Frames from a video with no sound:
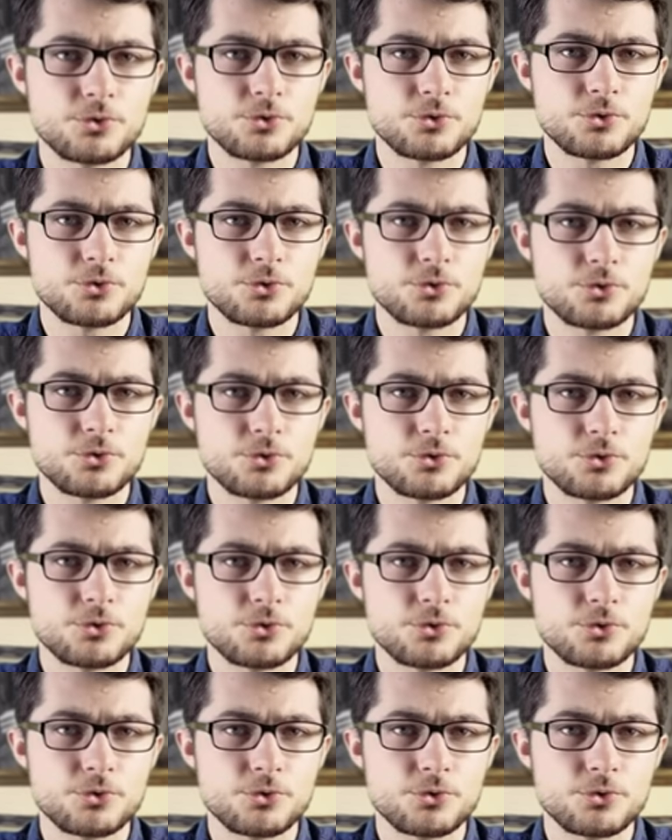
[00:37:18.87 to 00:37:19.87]

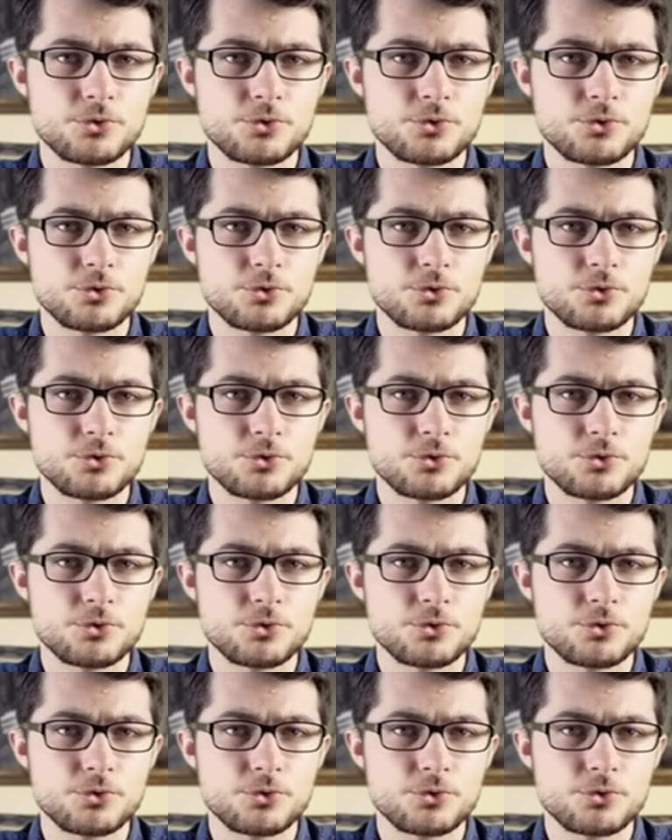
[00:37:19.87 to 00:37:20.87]

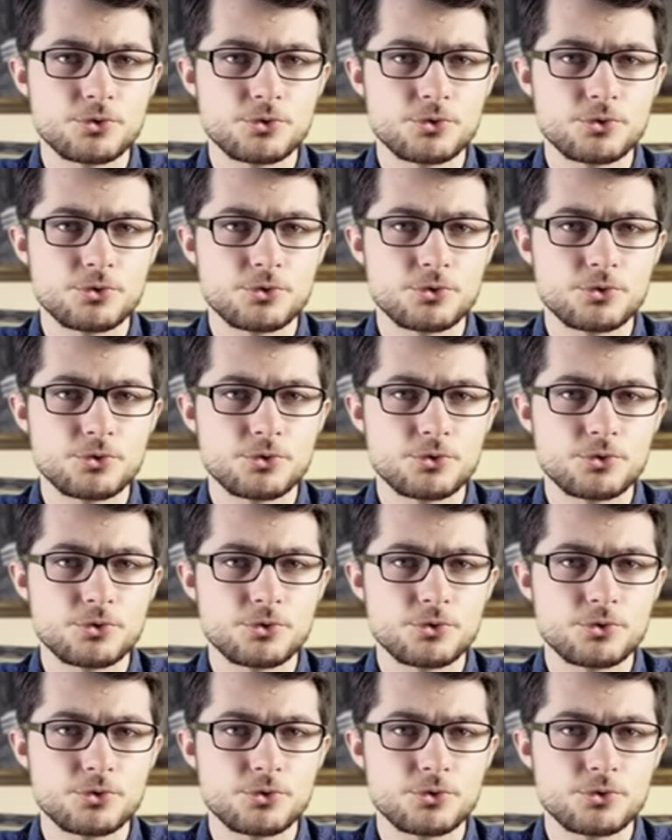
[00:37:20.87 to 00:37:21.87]

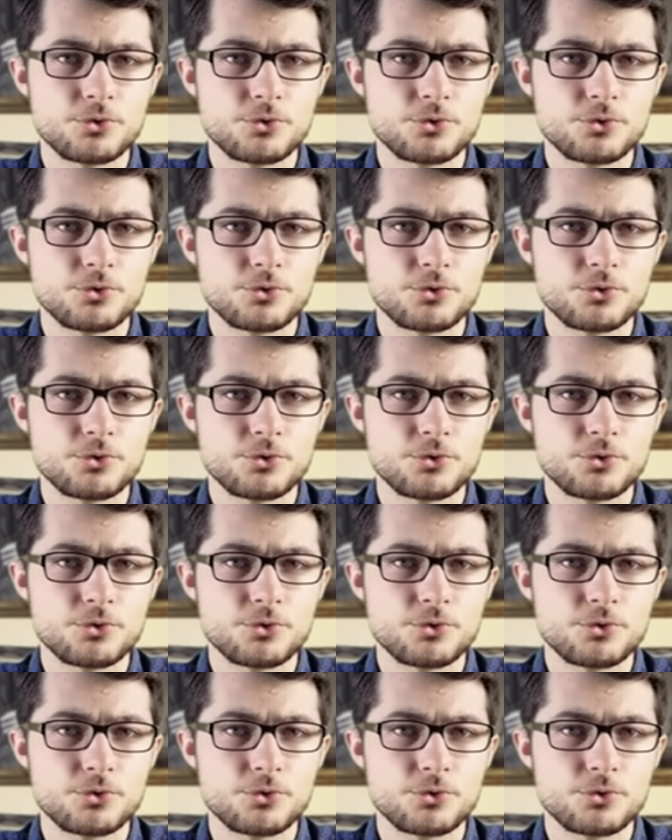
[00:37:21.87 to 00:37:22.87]

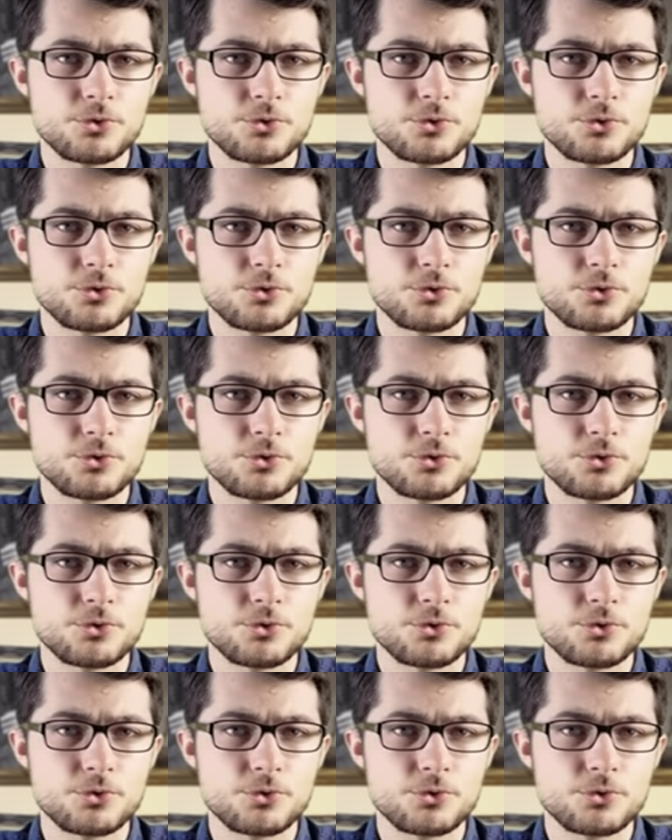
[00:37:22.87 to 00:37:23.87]

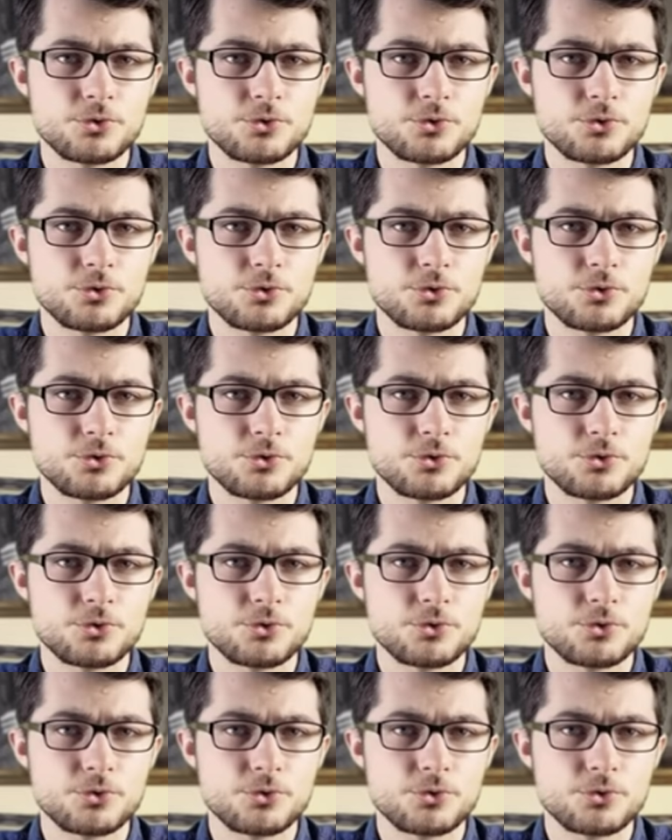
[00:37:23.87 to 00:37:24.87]

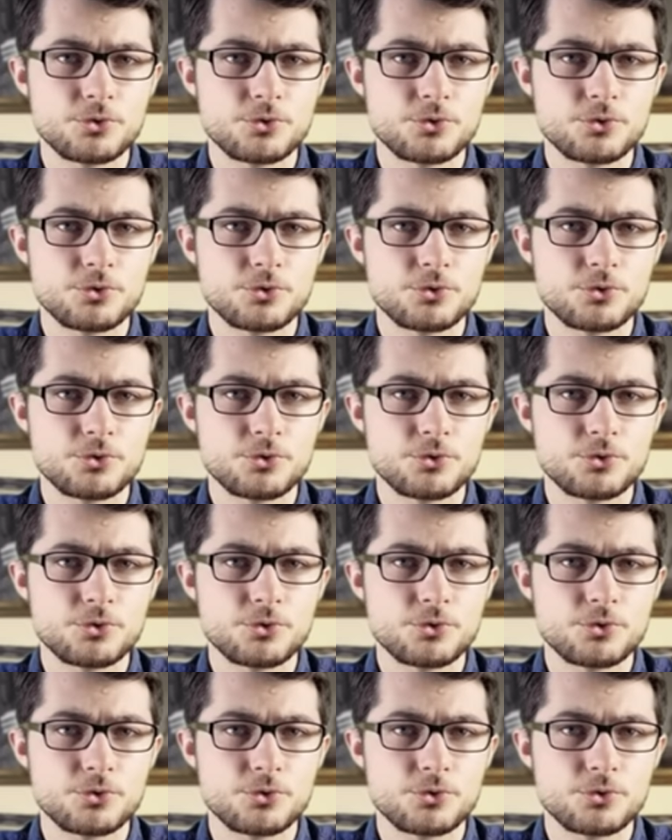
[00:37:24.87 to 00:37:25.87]

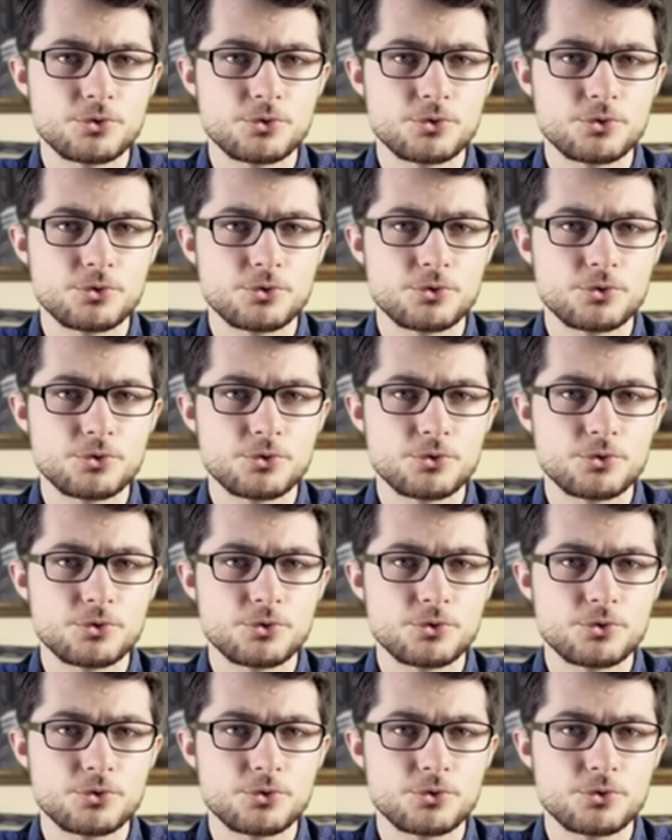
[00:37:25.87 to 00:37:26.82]
No words are spoken by the person on screen.